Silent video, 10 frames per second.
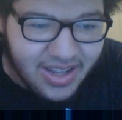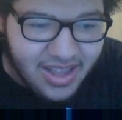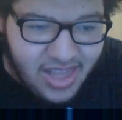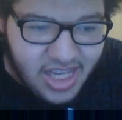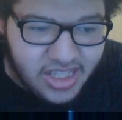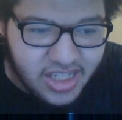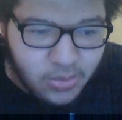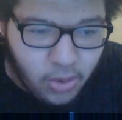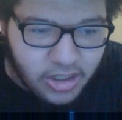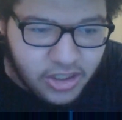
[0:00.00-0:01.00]
this
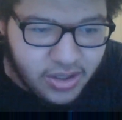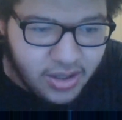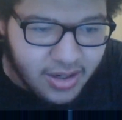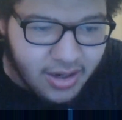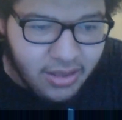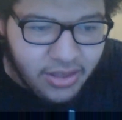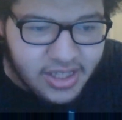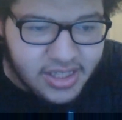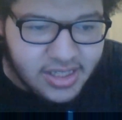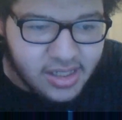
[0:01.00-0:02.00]
is what
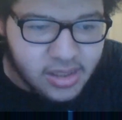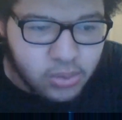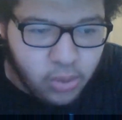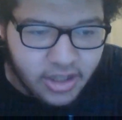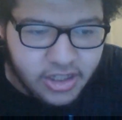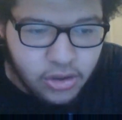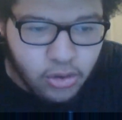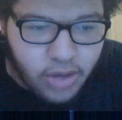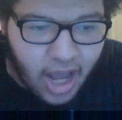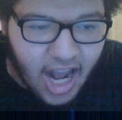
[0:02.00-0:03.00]
this is what
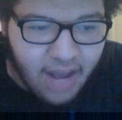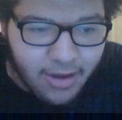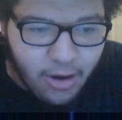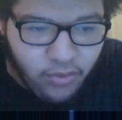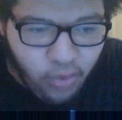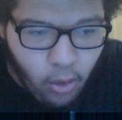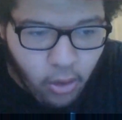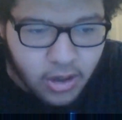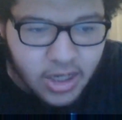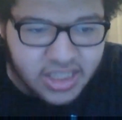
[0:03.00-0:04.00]
you came here
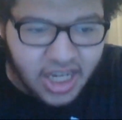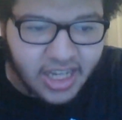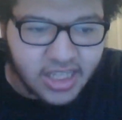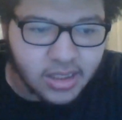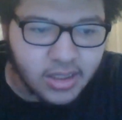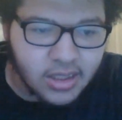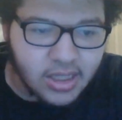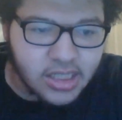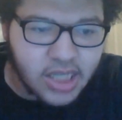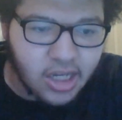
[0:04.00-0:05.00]
for. Take it,
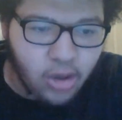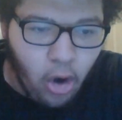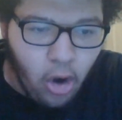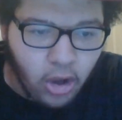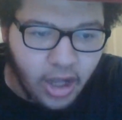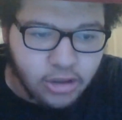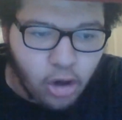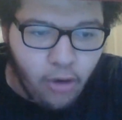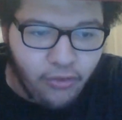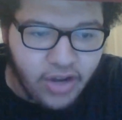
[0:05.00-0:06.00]
take it all, and
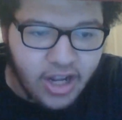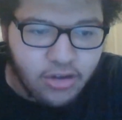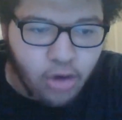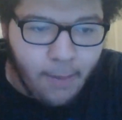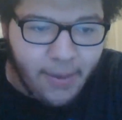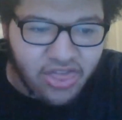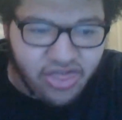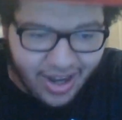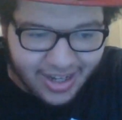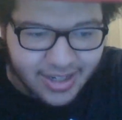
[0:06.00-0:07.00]
go feed your
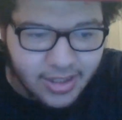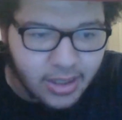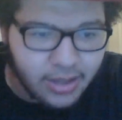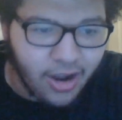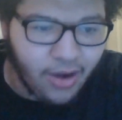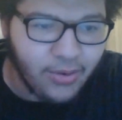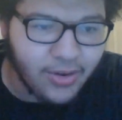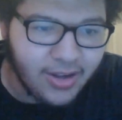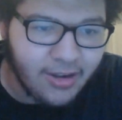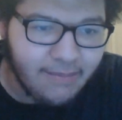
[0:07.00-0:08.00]
pathetic. No,
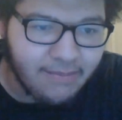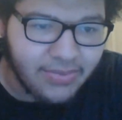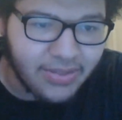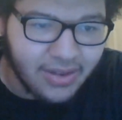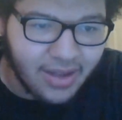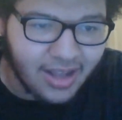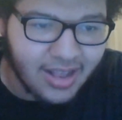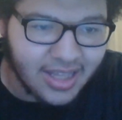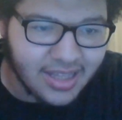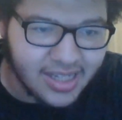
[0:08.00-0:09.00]
not
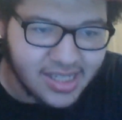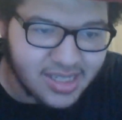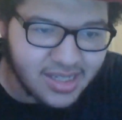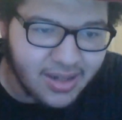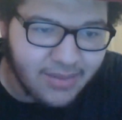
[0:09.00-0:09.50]
like this.